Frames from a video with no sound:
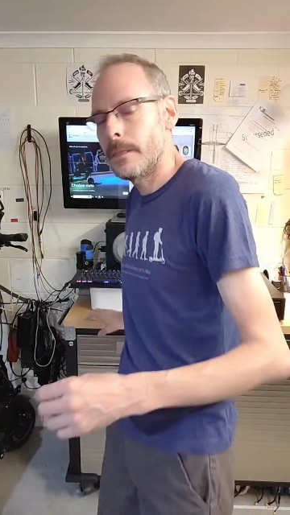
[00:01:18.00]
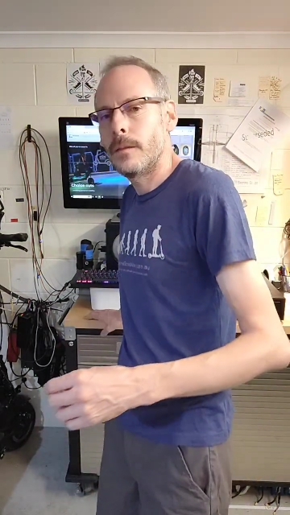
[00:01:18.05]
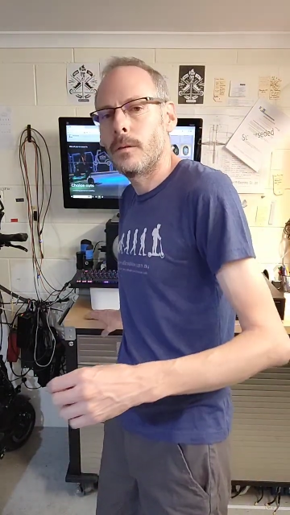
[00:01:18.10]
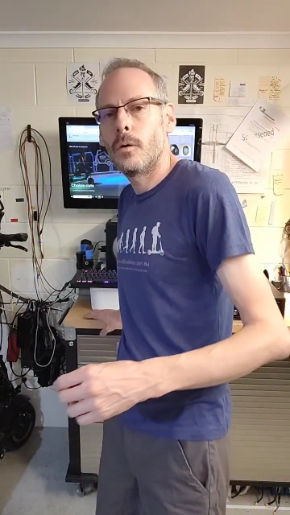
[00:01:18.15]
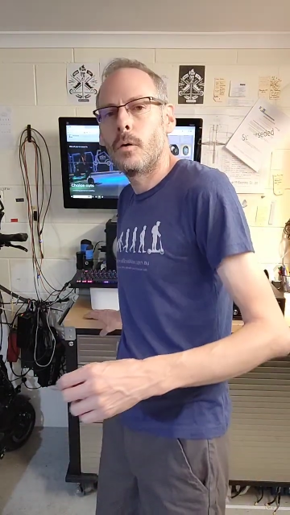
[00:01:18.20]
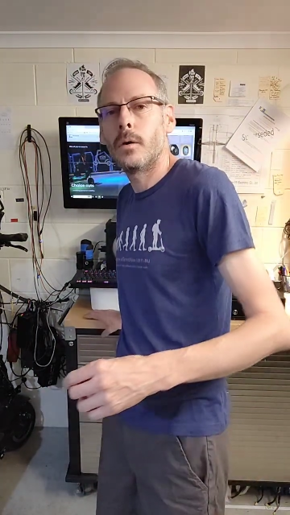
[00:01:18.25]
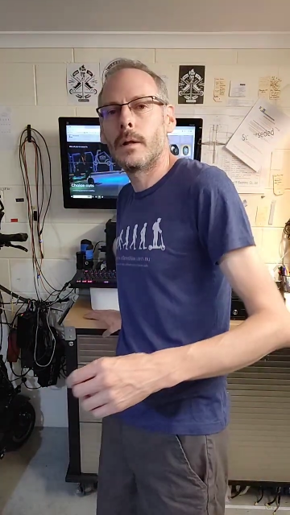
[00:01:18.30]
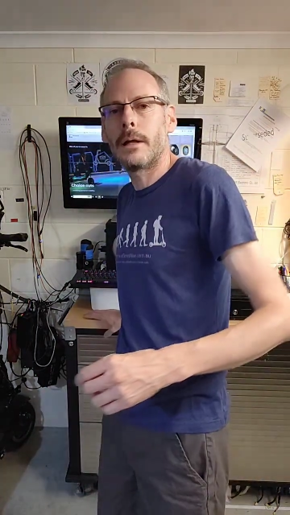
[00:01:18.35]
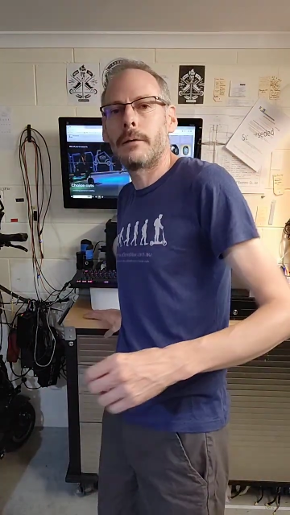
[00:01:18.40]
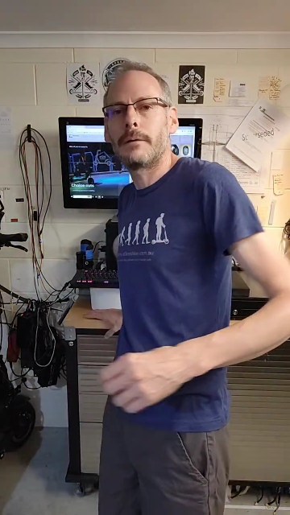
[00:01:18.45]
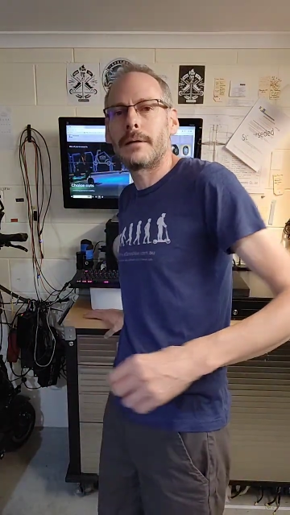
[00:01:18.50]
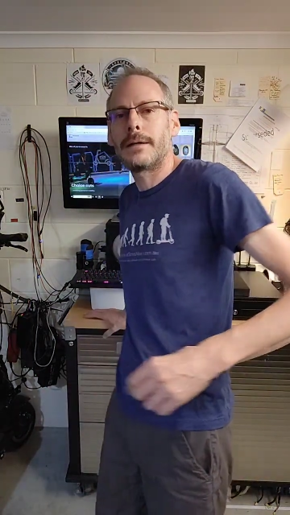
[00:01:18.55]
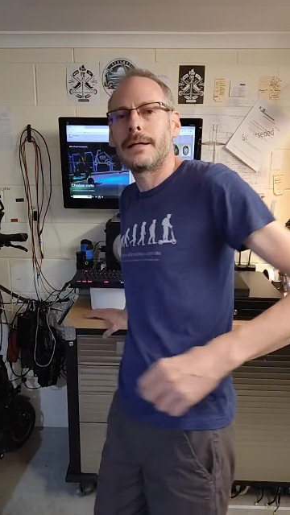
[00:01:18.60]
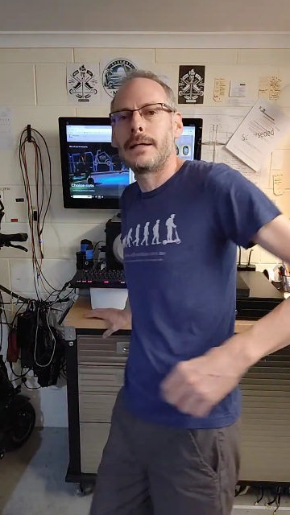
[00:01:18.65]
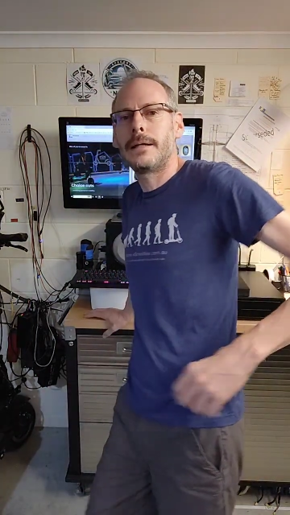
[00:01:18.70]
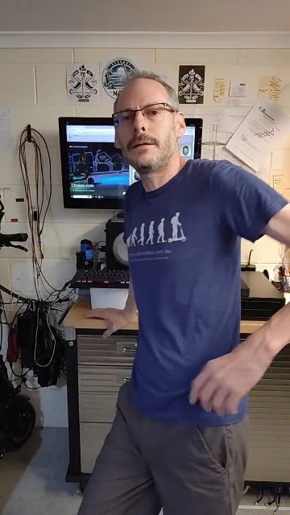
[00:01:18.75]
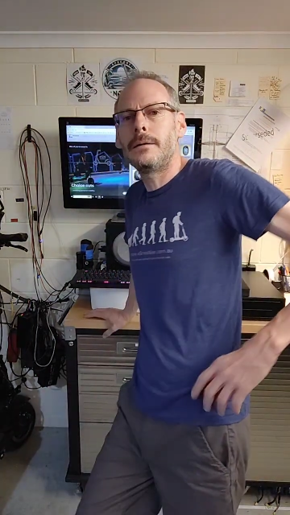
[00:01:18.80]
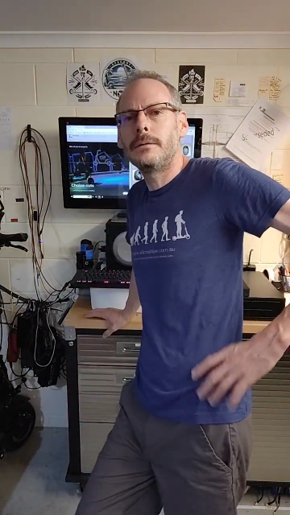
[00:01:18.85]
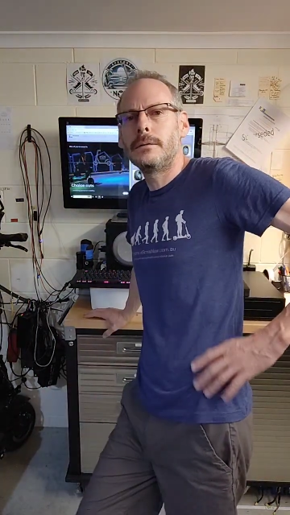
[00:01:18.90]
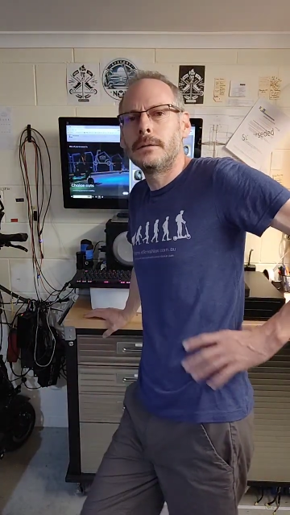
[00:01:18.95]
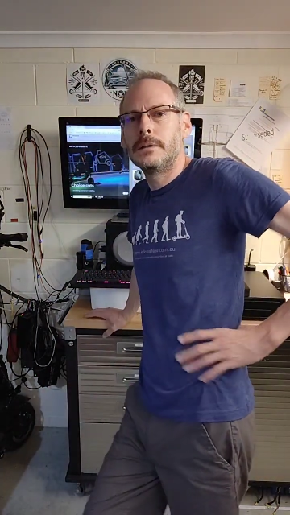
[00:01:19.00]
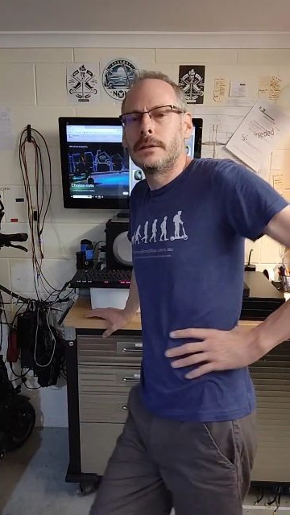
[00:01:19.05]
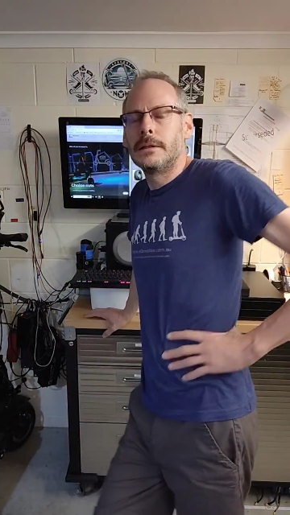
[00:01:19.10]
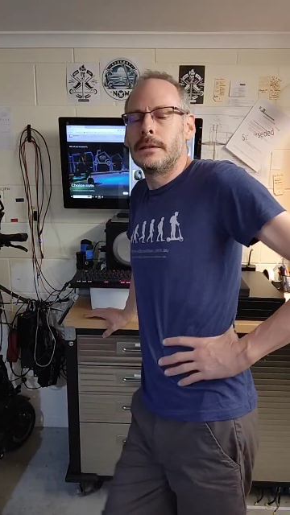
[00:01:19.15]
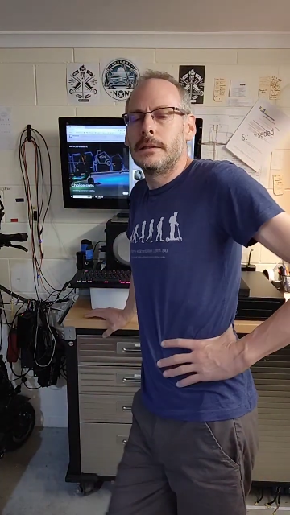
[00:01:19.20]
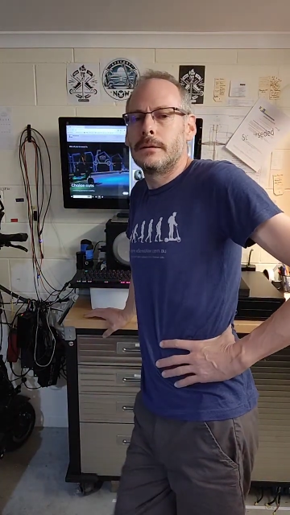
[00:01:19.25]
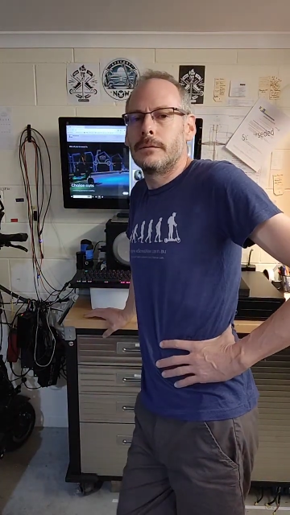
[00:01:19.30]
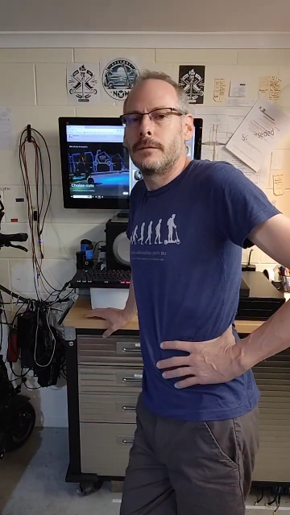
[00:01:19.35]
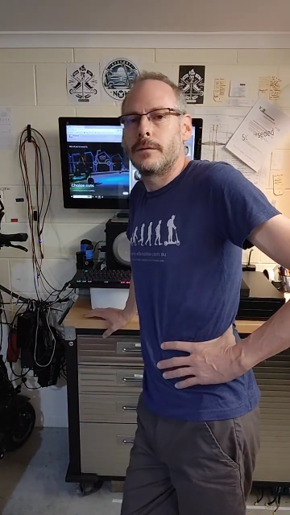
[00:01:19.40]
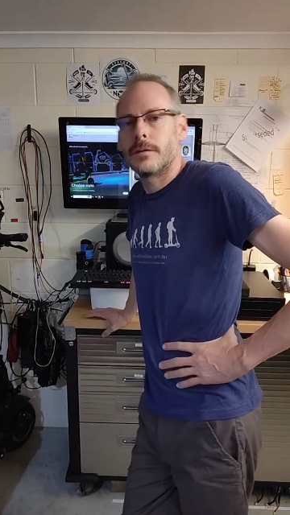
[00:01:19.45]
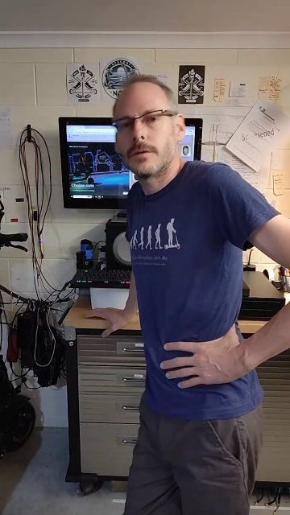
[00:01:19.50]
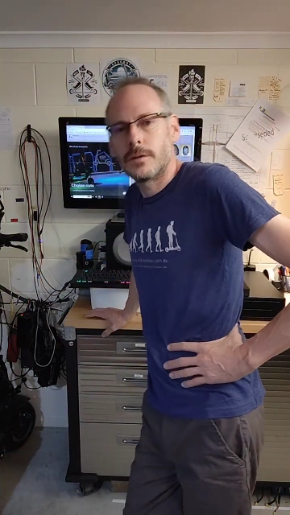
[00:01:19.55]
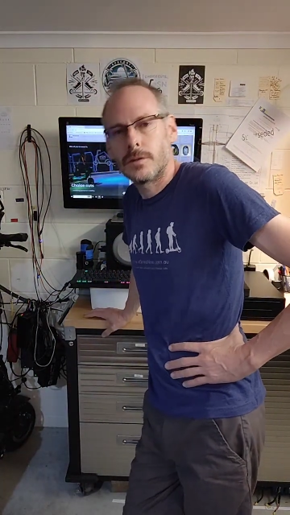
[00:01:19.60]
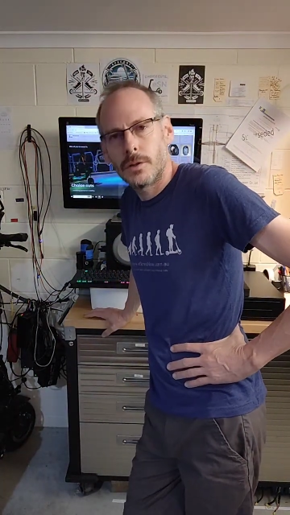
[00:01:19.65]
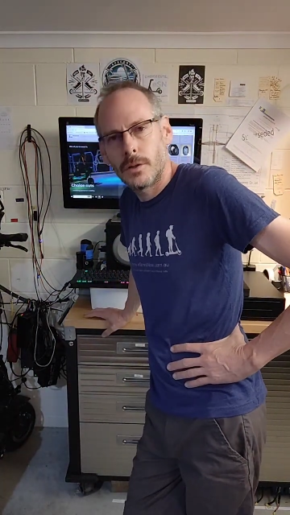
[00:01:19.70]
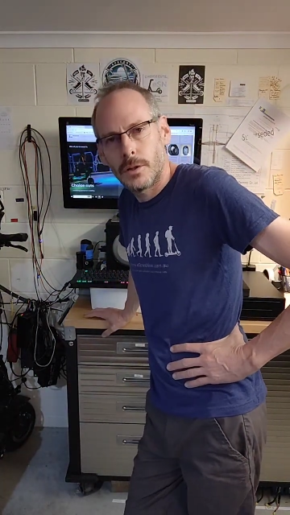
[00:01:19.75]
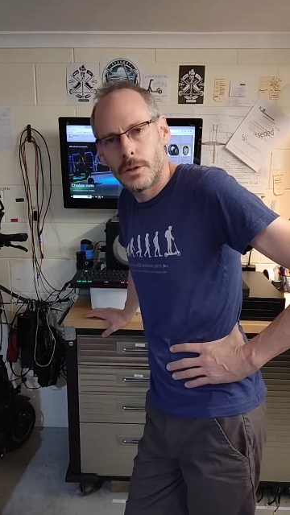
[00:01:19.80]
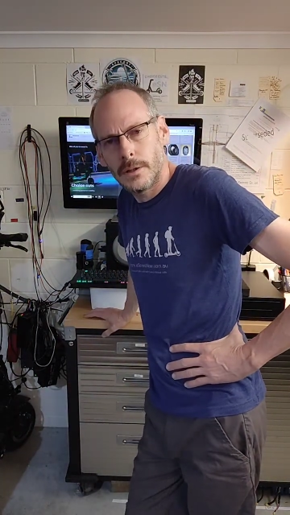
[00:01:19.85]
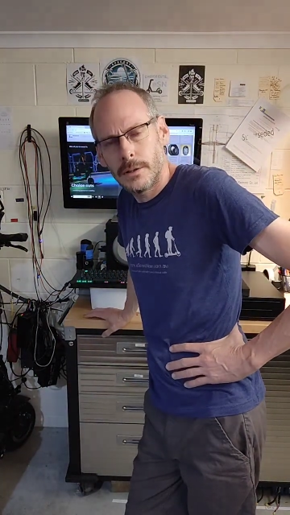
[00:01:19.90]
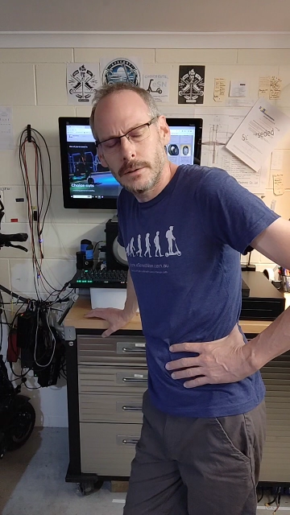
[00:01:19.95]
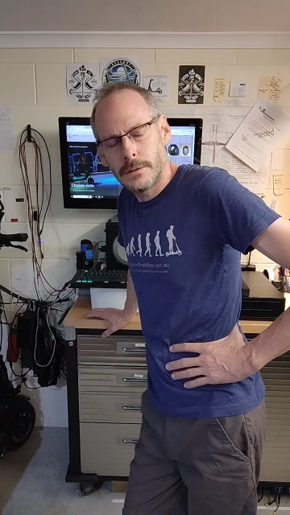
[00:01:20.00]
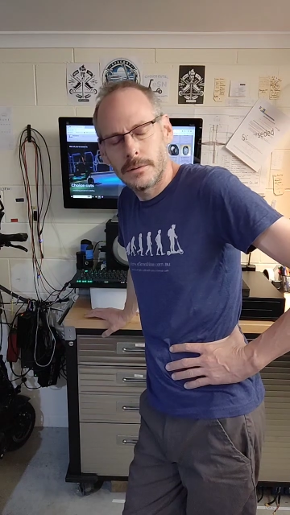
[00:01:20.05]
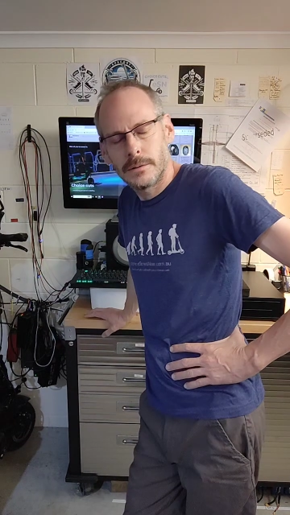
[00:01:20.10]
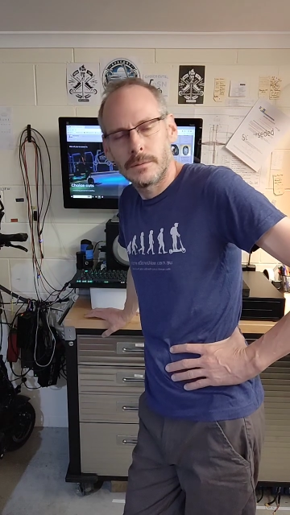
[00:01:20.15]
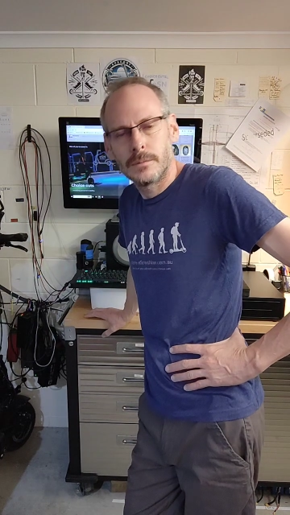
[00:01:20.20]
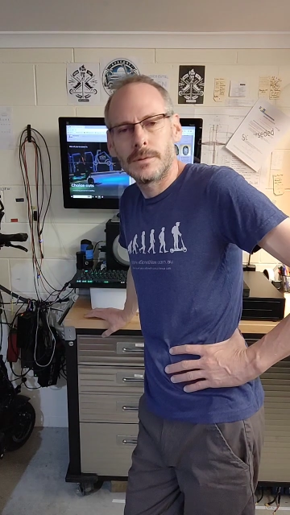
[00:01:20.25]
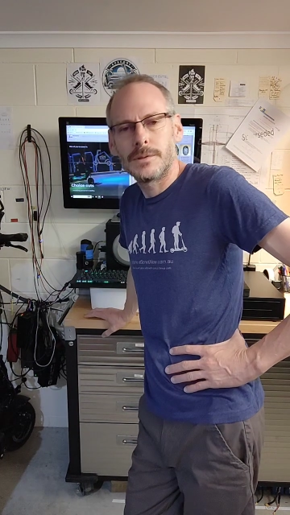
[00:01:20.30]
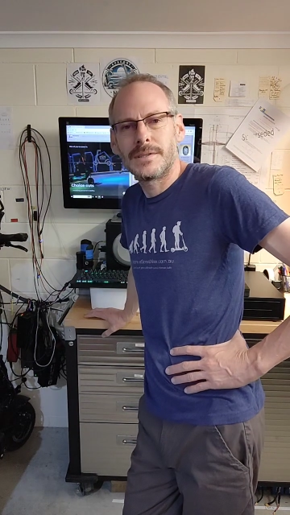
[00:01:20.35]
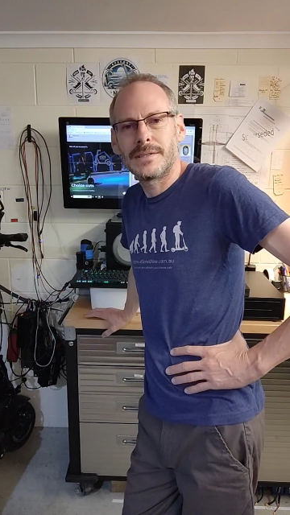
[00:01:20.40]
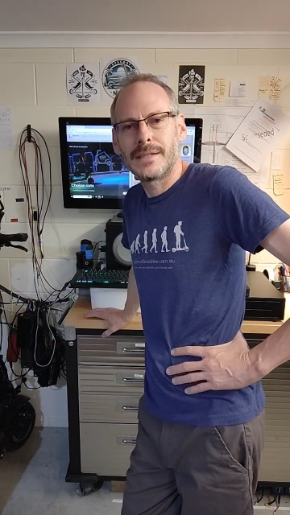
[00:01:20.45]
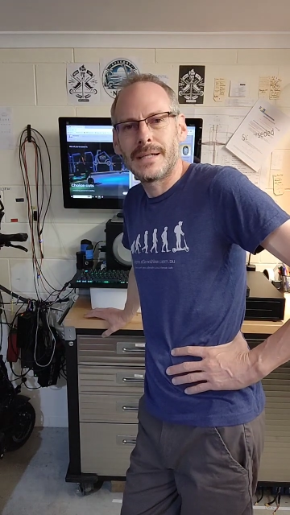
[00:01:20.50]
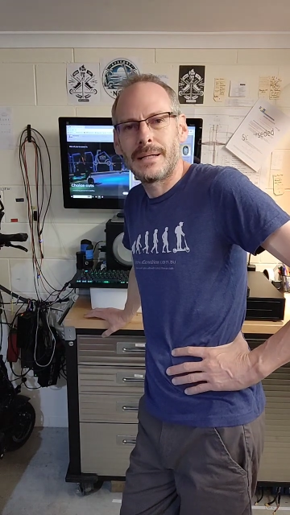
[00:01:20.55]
all that one needed with the tyre was